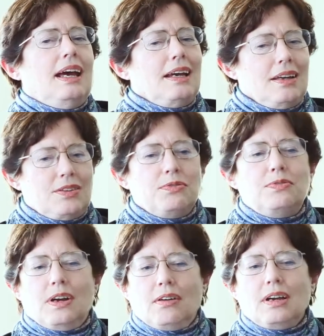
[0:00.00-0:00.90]
It's
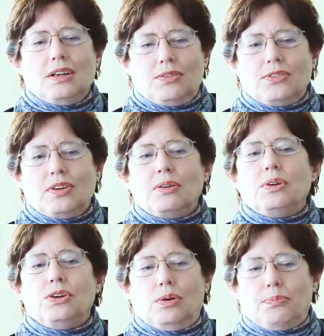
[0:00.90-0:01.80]
very interesting when
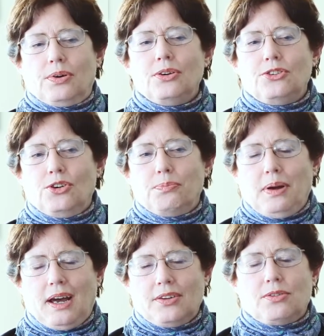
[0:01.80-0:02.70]
you approach your
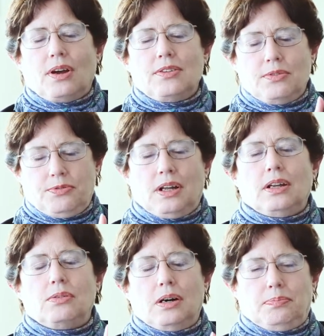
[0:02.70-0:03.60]
pastor as a
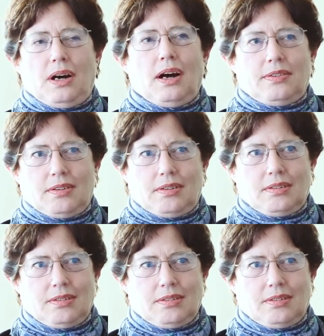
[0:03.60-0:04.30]
fellow apostle.